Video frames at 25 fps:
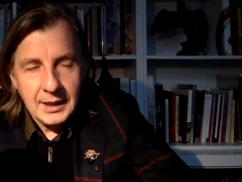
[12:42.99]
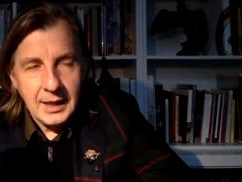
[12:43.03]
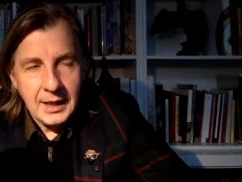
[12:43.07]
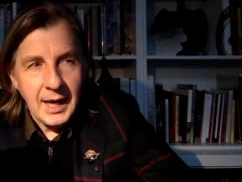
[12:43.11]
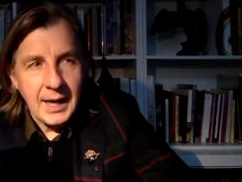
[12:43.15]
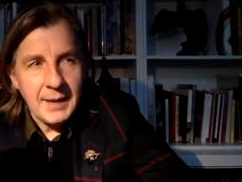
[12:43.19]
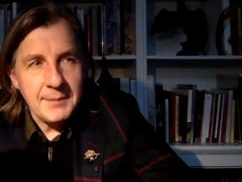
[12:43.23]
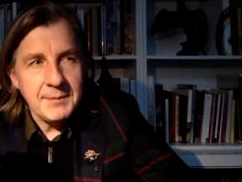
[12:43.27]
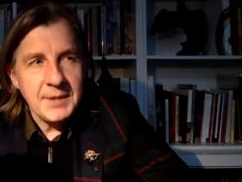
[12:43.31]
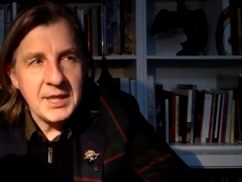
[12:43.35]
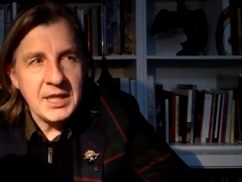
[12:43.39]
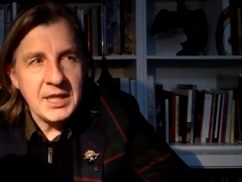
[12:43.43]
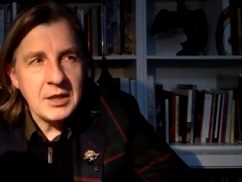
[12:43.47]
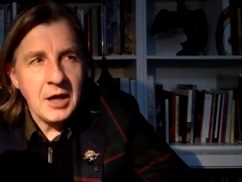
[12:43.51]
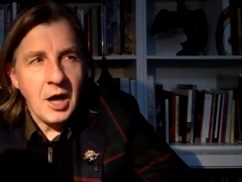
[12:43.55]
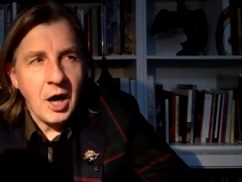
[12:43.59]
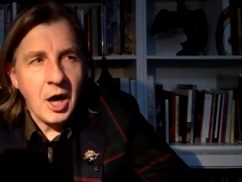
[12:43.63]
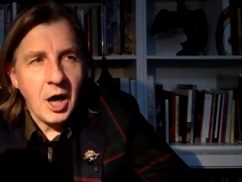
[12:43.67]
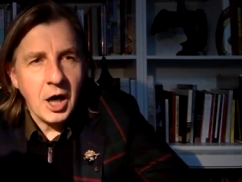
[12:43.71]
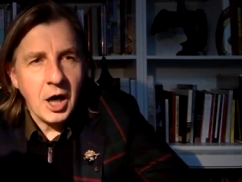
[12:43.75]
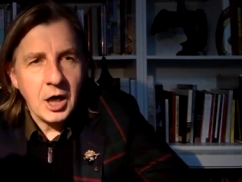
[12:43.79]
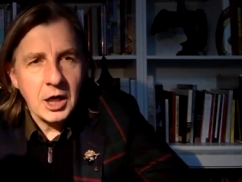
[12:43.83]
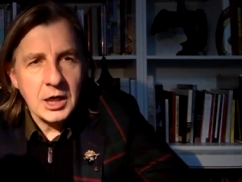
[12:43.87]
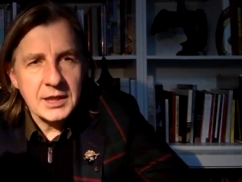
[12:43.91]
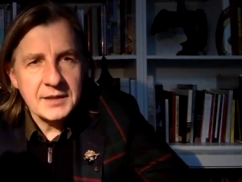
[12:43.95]
I mean,
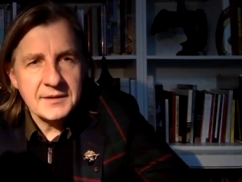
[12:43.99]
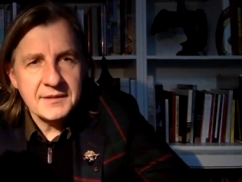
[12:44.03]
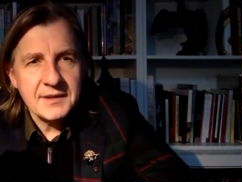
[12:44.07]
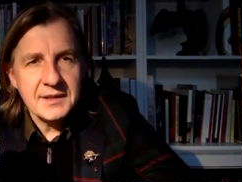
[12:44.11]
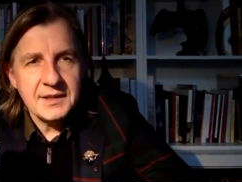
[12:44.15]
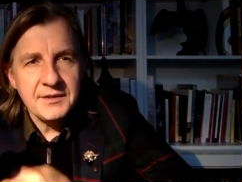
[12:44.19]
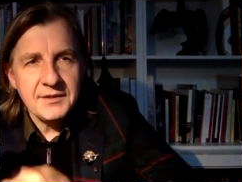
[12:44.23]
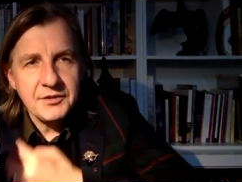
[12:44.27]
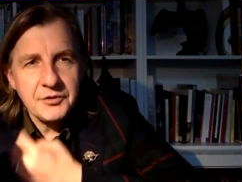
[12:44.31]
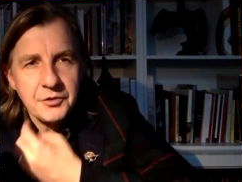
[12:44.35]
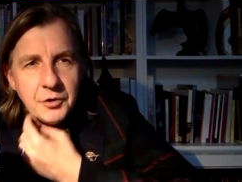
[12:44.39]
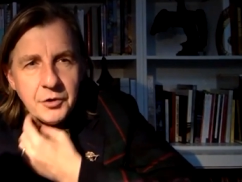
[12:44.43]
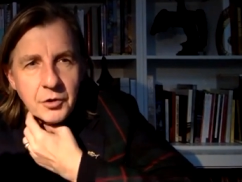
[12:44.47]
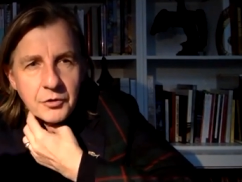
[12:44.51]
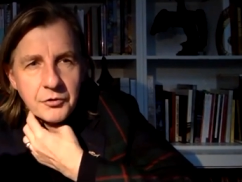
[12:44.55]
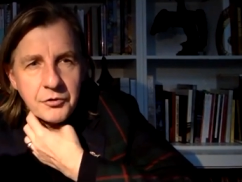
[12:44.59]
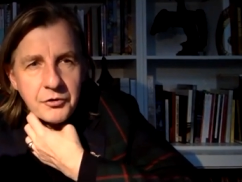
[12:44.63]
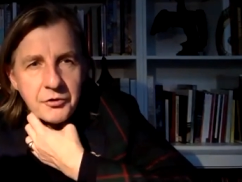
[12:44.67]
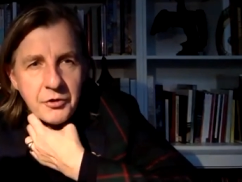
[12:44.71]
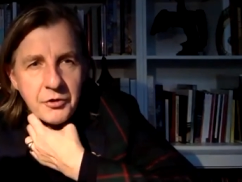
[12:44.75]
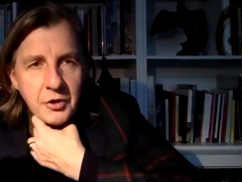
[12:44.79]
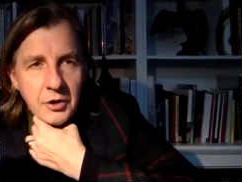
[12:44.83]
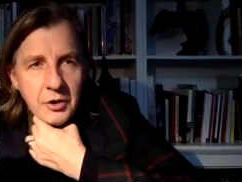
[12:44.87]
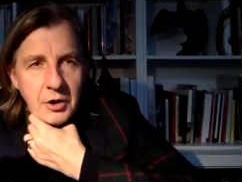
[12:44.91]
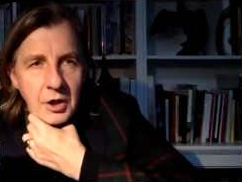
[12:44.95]
art is
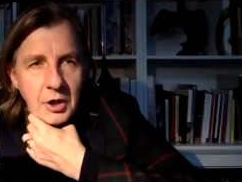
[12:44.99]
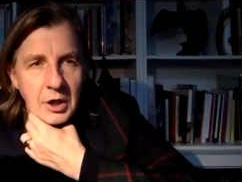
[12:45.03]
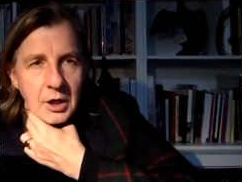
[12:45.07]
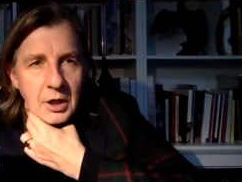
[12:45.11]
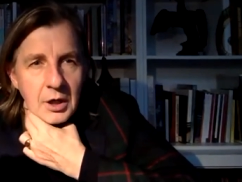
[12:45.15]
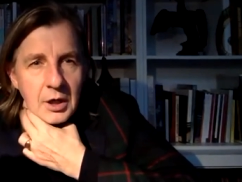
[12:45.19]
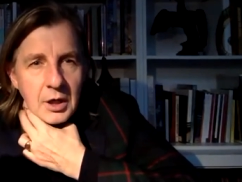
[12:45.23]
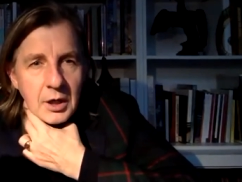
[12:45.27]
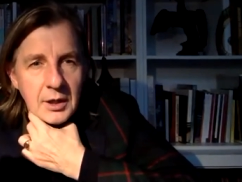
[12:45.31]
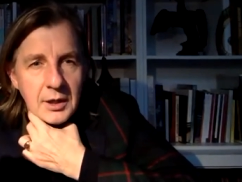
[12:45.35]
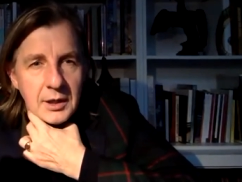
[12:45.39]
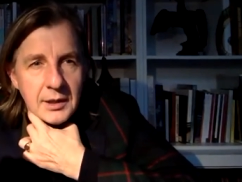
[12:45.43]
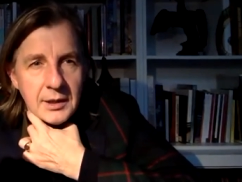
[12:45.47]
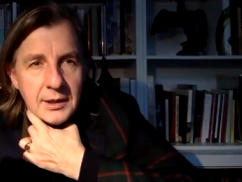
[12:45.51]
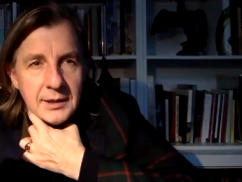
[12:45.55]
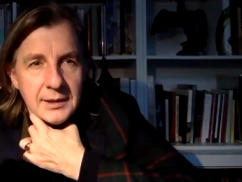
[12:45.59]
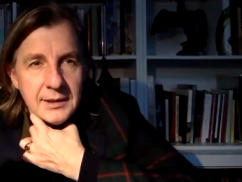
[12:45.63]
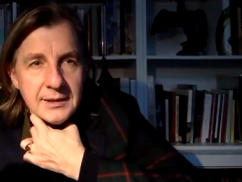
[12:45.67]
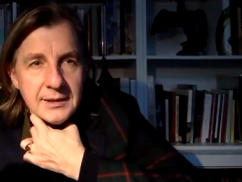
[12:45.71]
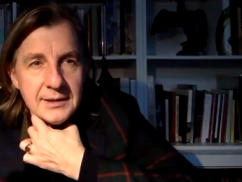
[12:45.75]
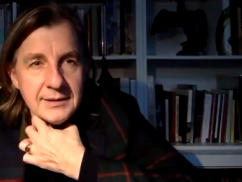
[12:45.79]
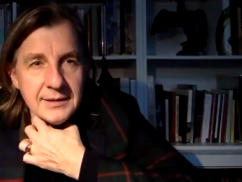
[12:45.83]
also, uh,